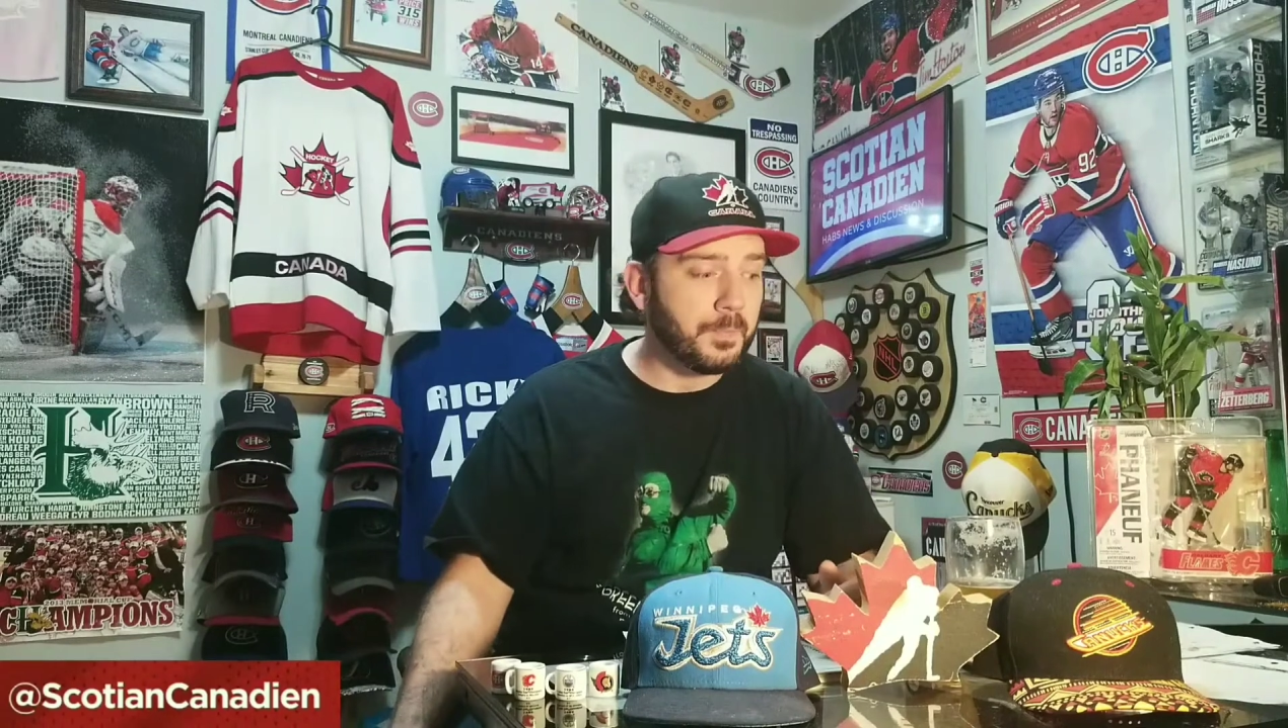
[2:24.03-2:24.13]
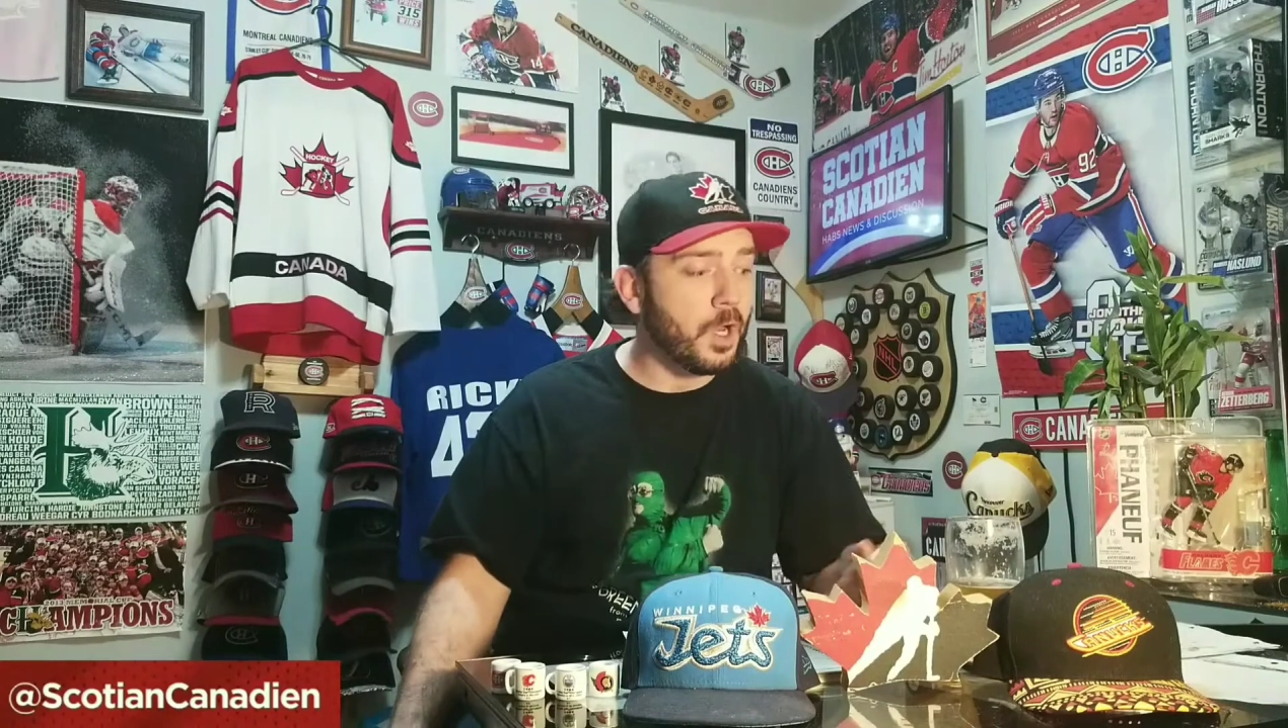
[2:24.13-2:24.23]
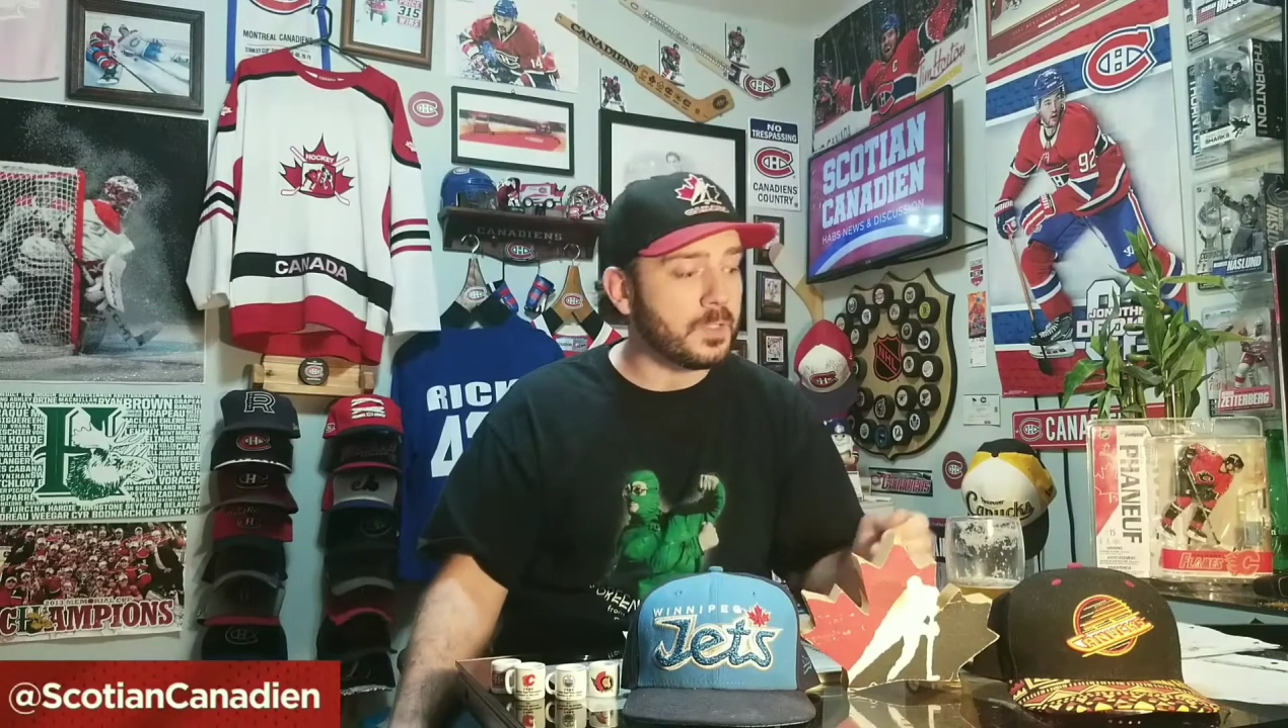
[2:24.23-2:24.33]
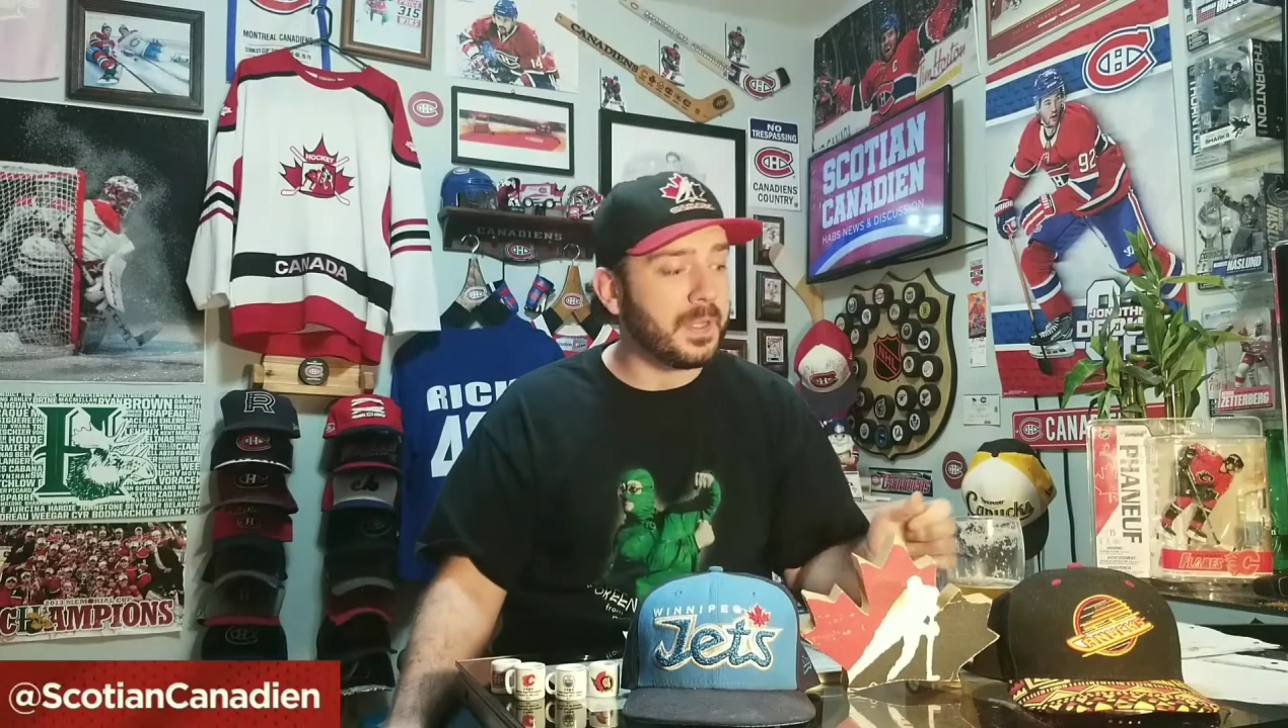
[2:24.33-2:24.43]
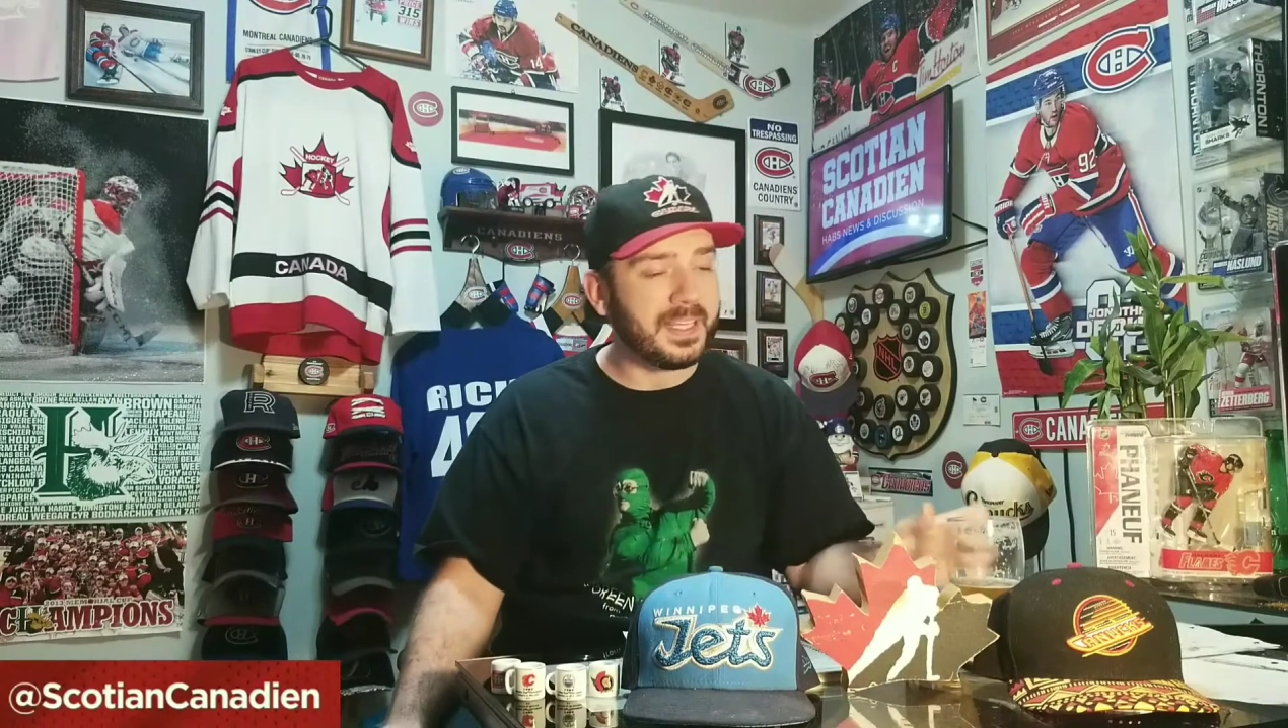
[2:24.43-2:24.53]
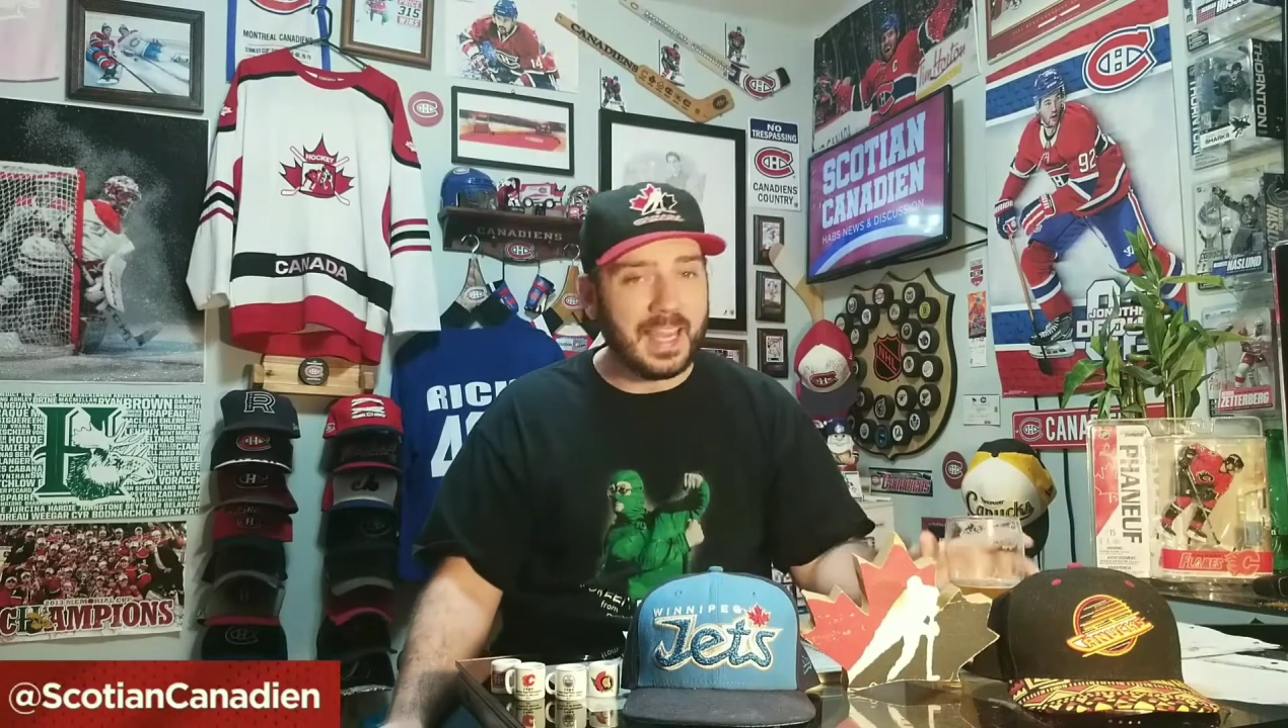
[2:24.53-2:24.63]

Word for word: prospect